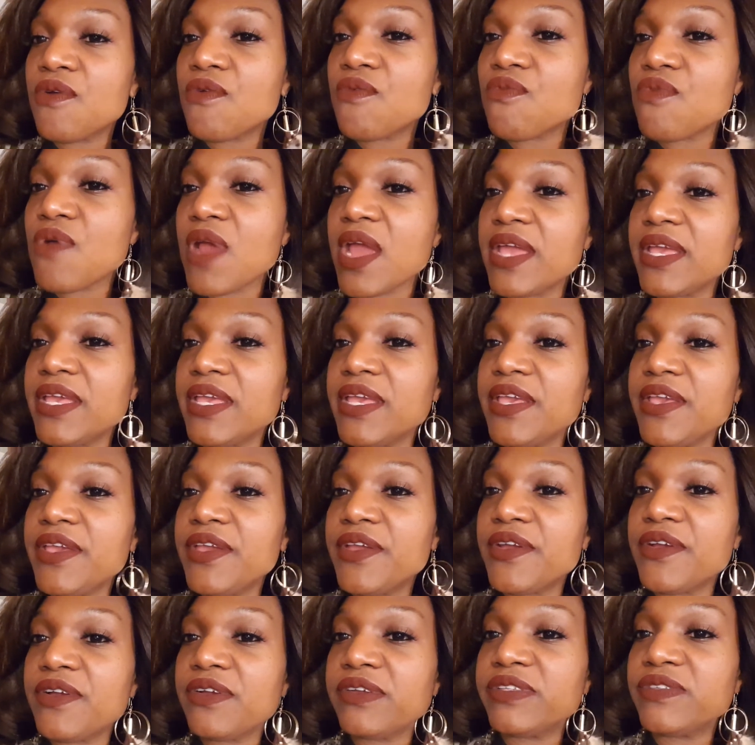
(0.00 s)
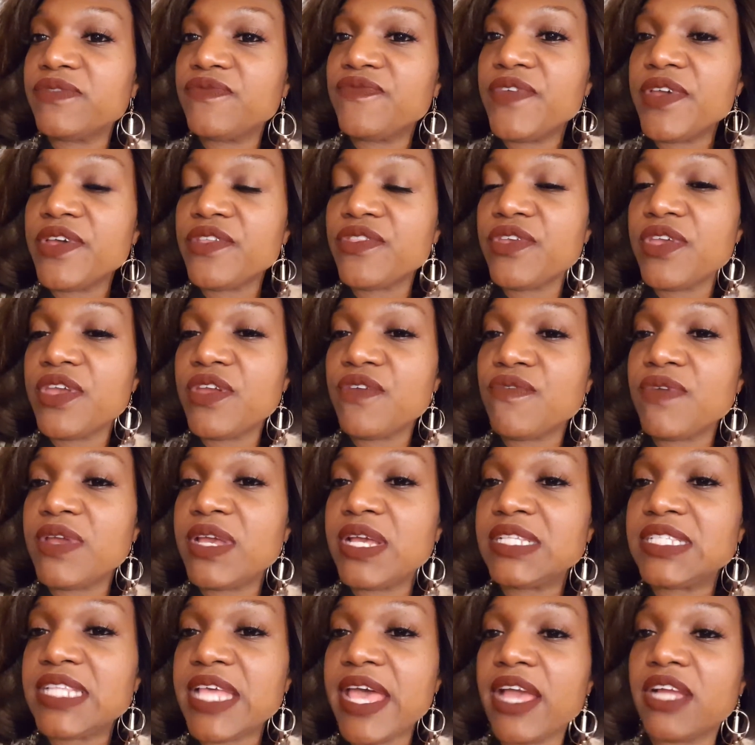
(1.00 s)
right here, some feather
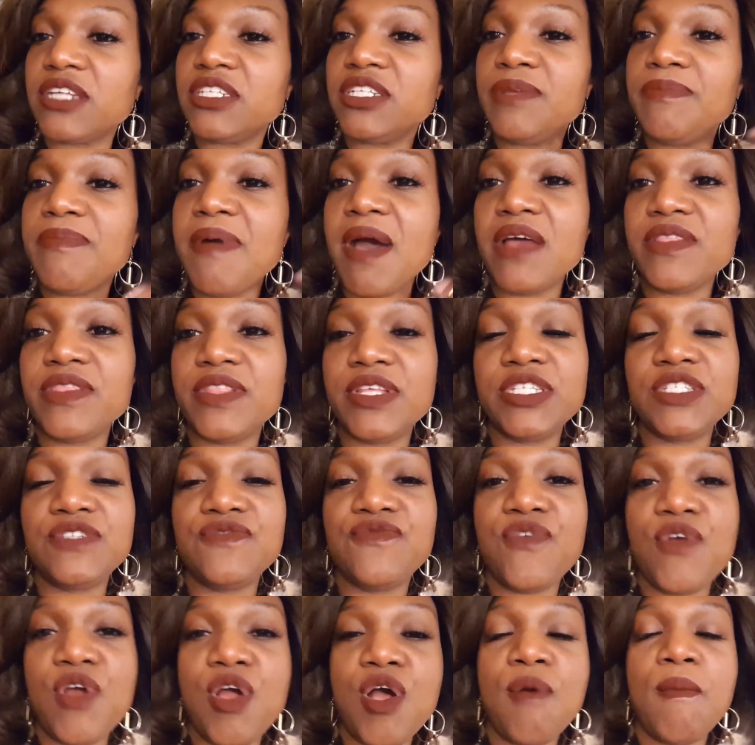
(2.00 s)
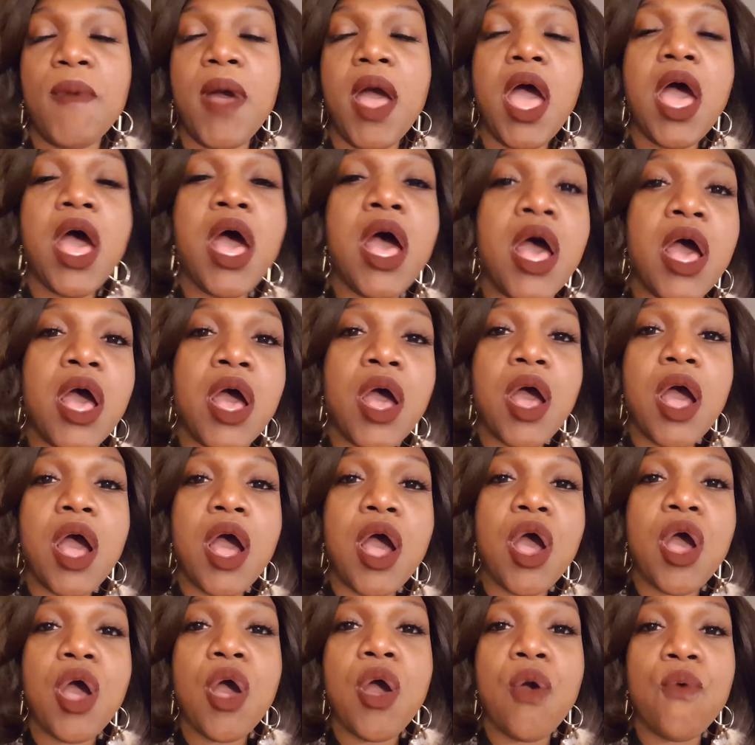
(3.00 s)
earrings. I actually bought this from
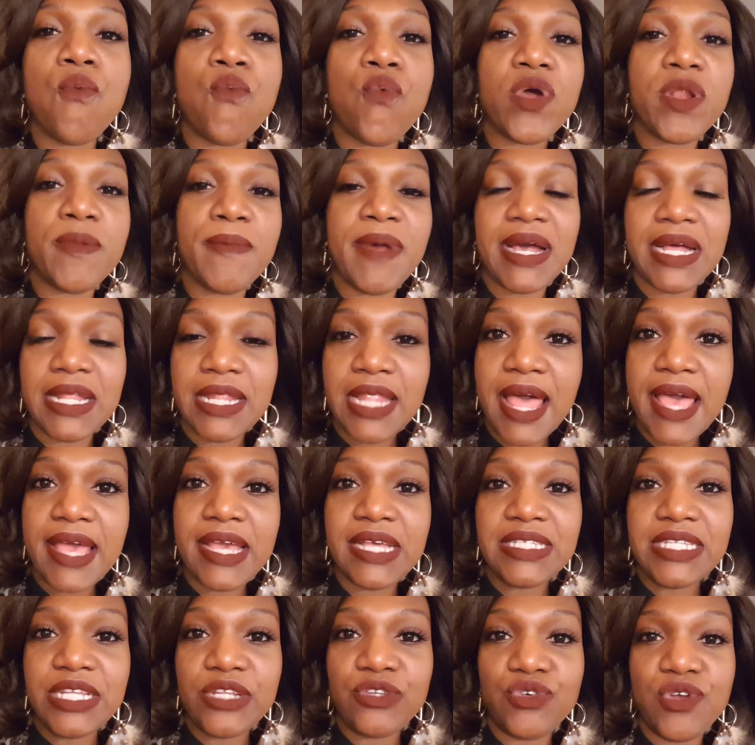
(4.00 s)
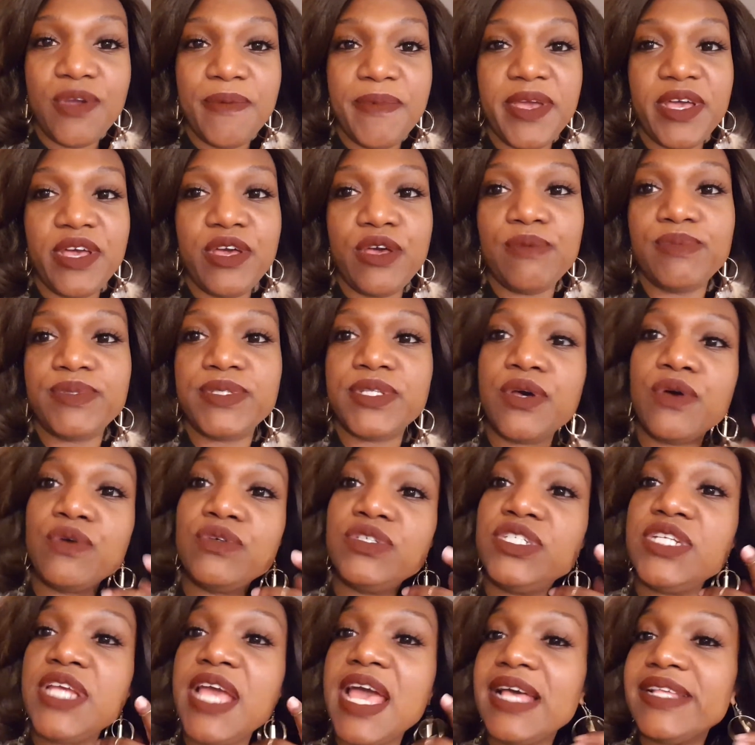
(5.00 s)
one of my clients. I do her makeup, so
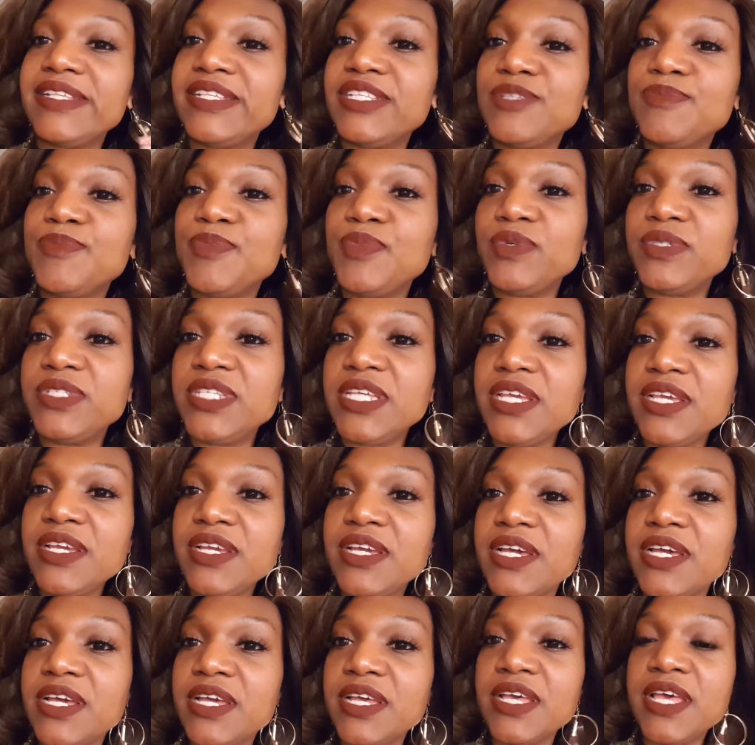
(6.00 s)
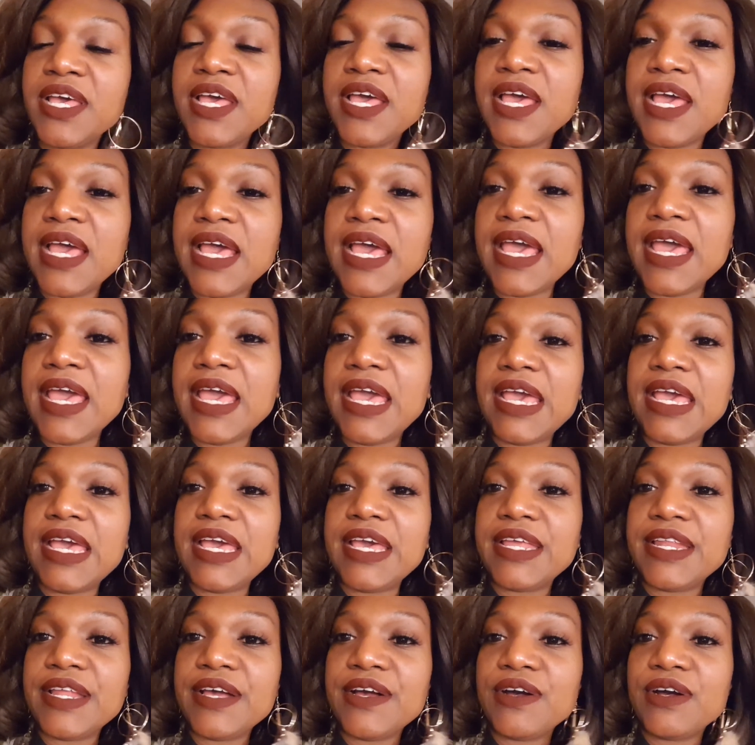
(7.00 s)
she has this boutique,
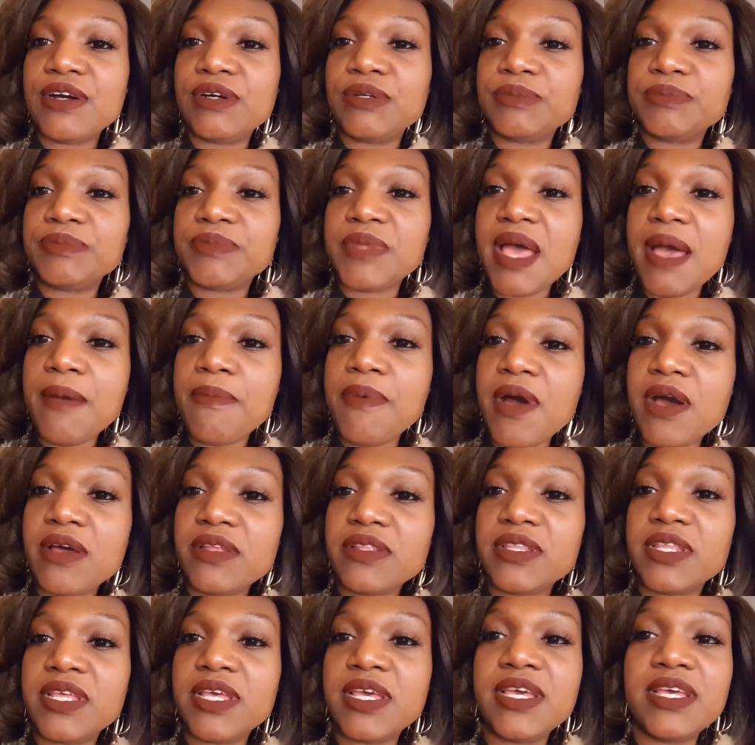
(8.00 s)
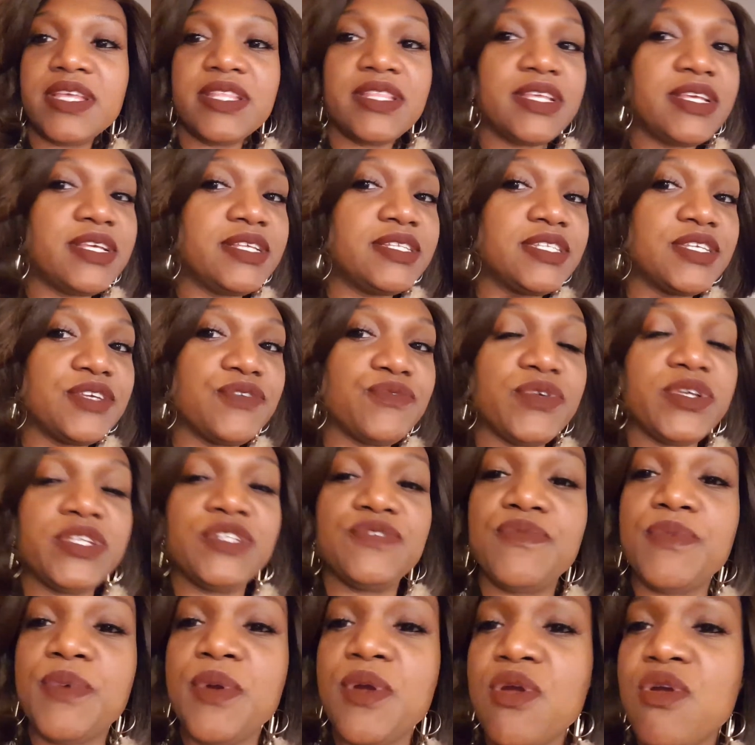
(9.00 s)
and I bought these earrings
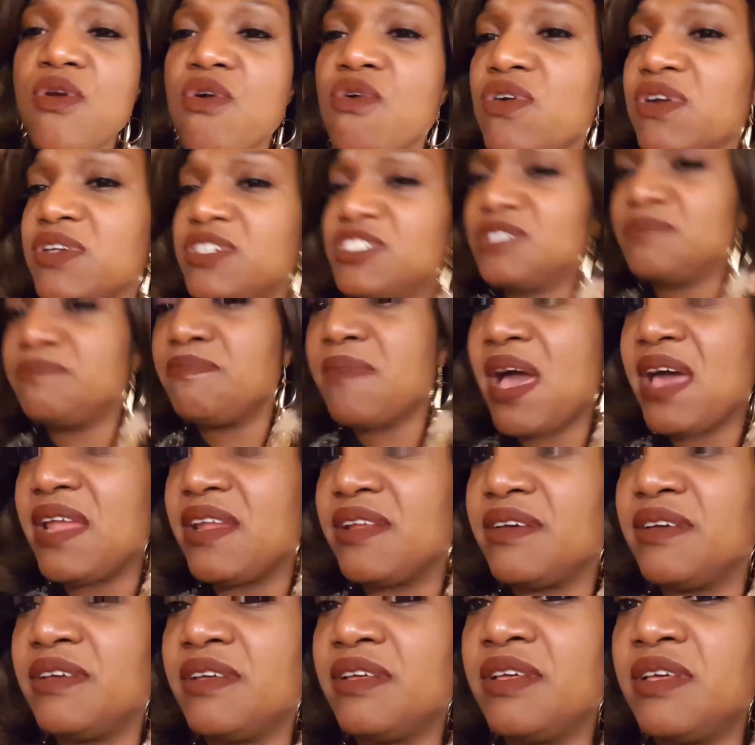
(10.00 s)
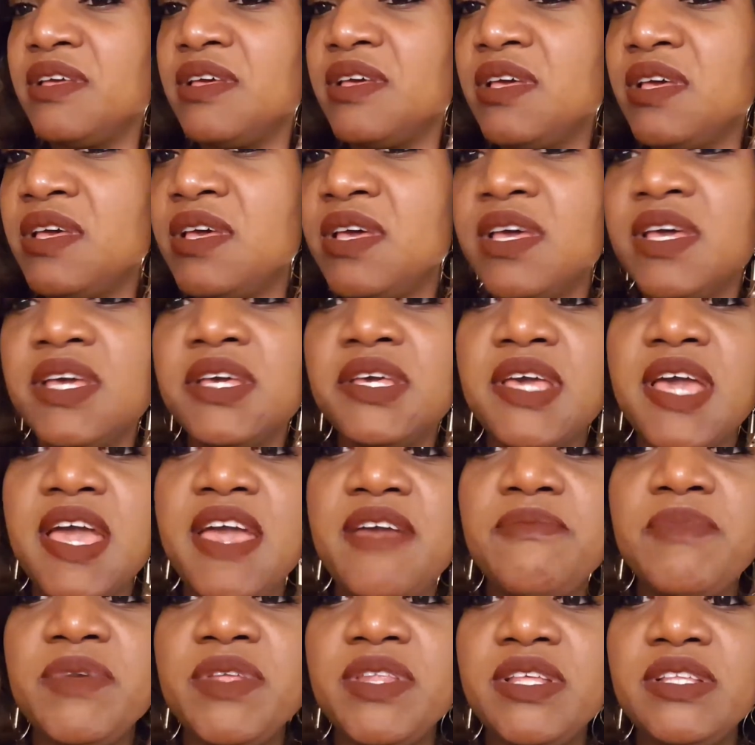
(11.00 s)
from her, or she might have
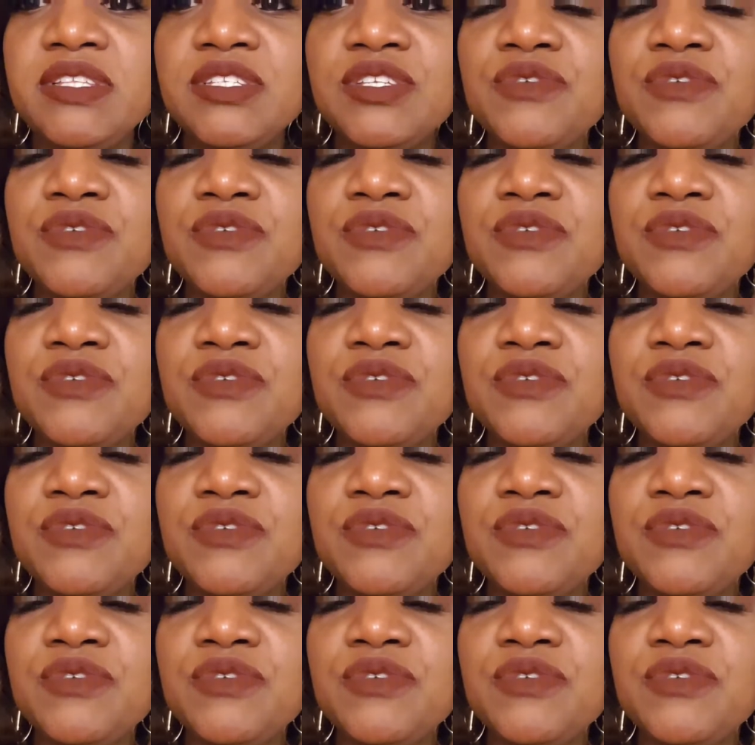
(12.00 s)
gave me these